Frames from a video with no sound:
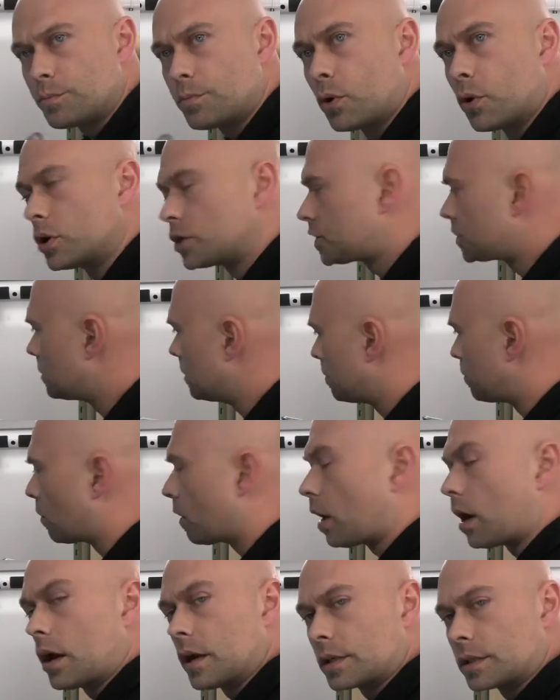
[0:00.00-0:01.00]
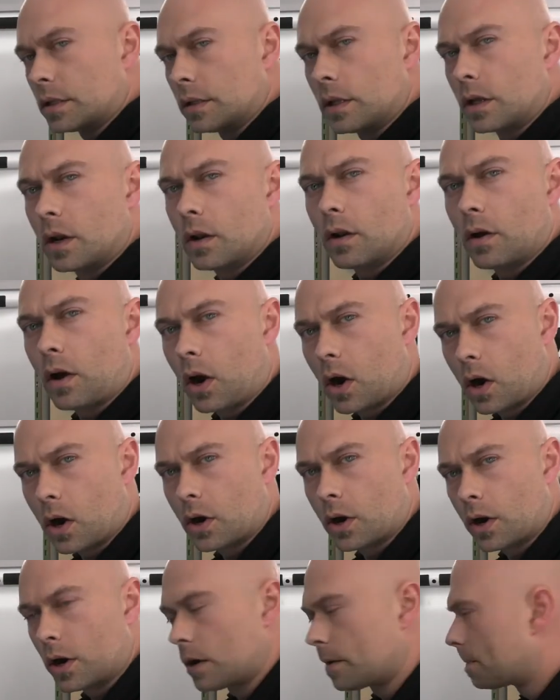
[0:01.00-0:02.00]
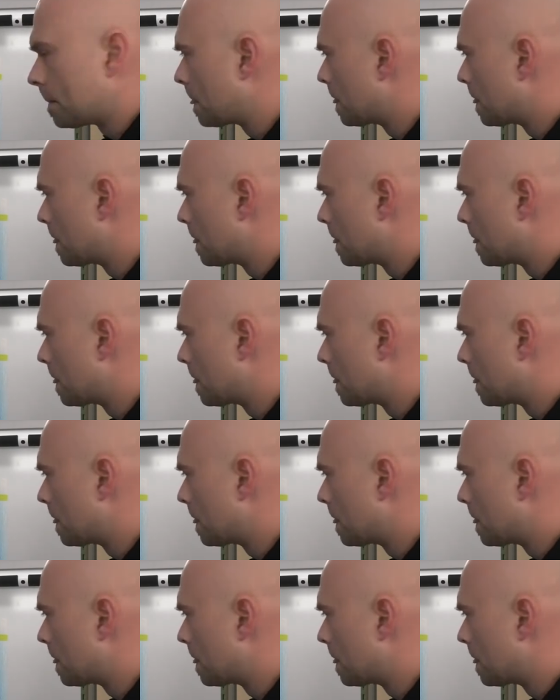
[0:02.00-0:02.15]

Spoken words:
push the product a little harder